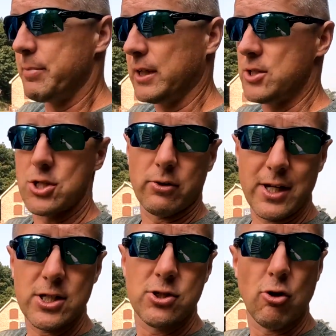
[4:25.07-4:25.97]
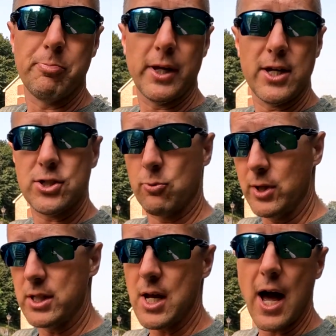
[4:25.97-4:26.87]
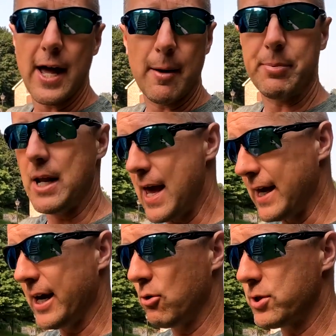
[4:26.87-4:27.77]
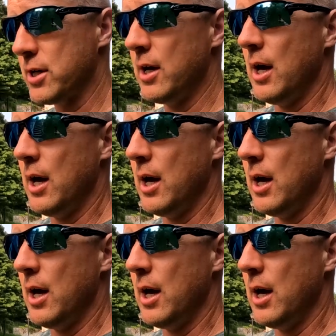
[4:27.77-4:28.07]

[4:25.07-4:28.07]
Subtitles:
because there is no place to really tie up and hang out